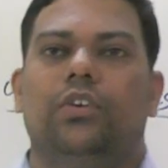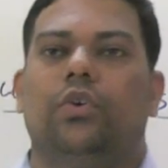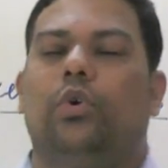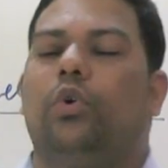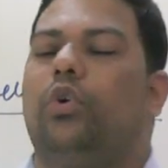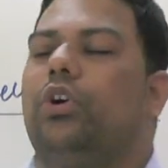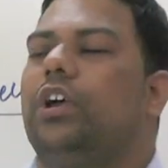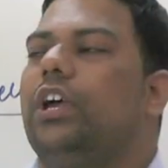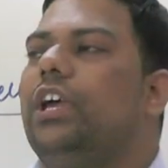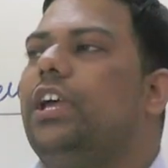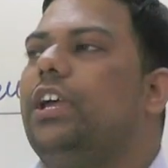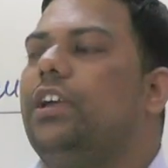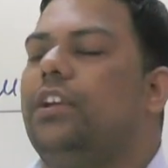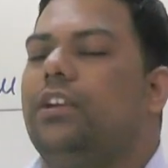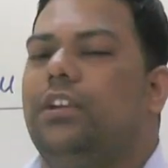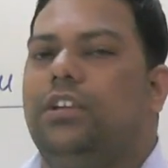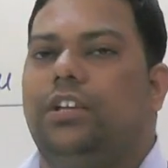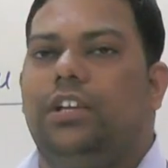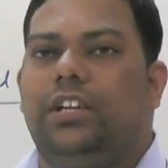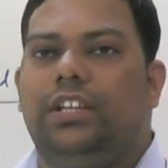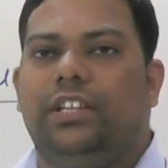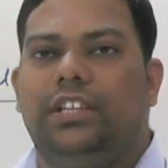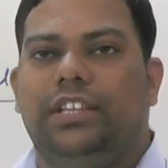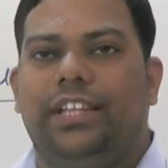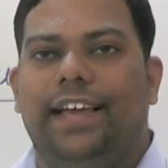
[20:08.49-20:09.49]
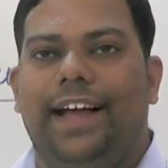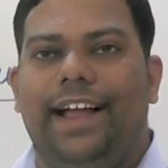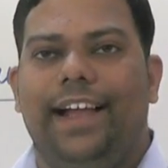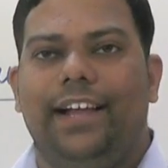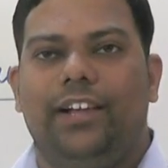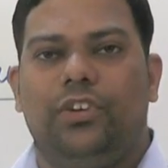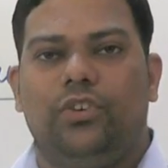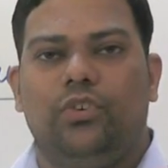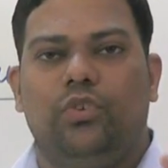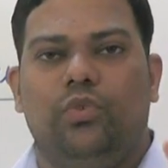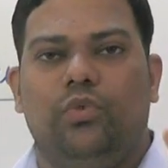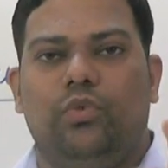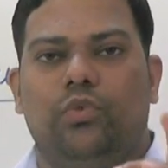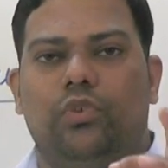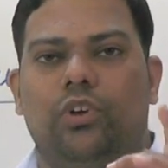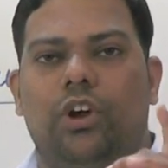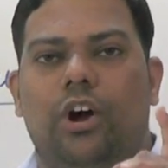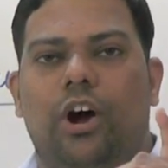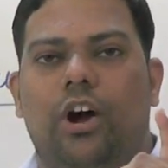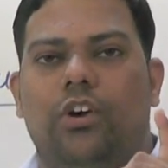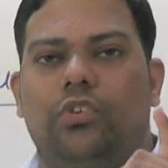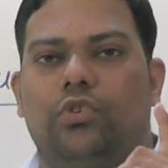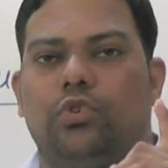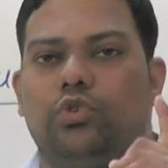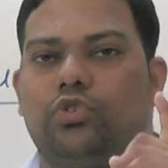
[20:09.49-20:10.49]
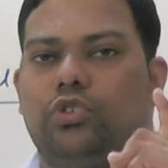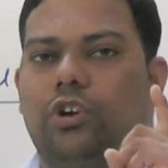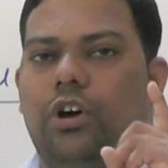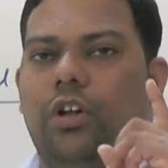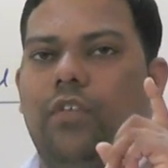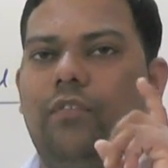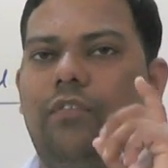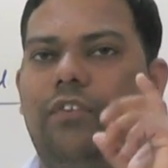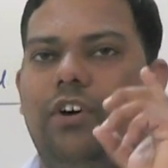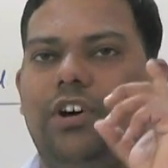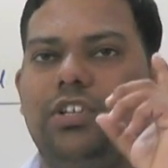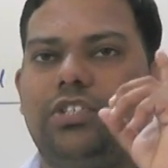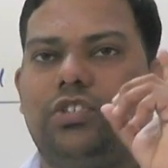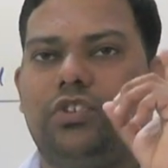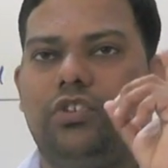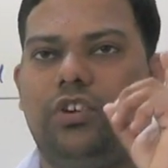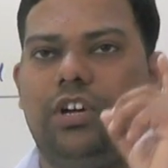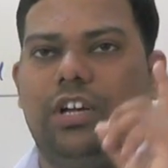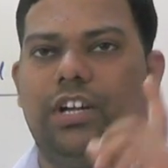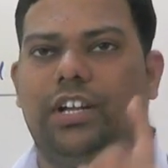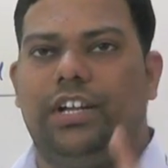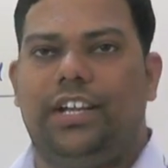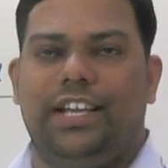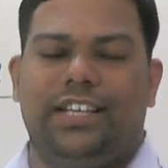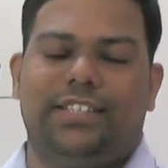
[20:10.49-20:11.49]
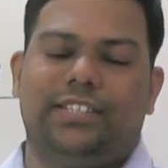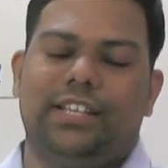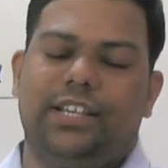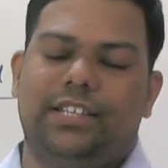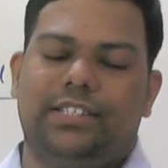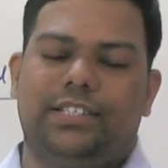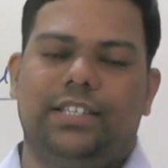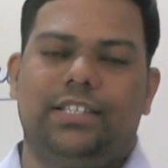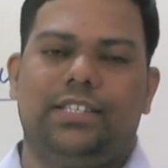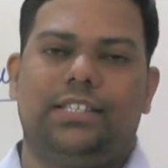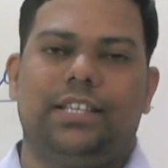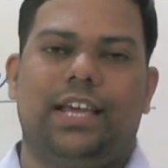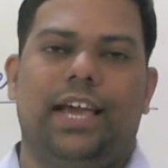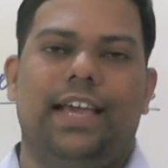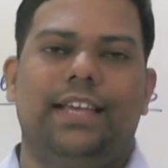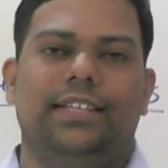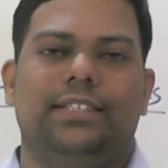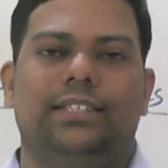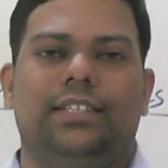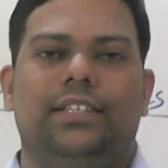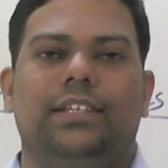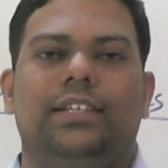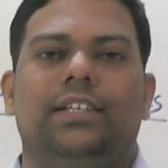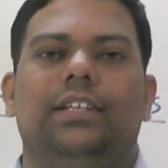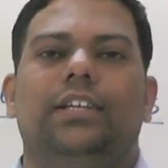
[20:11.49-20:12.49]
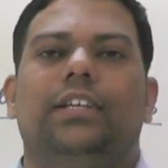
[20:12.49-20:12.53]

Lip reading: Okay, in that you have to solve first your in-text exercise,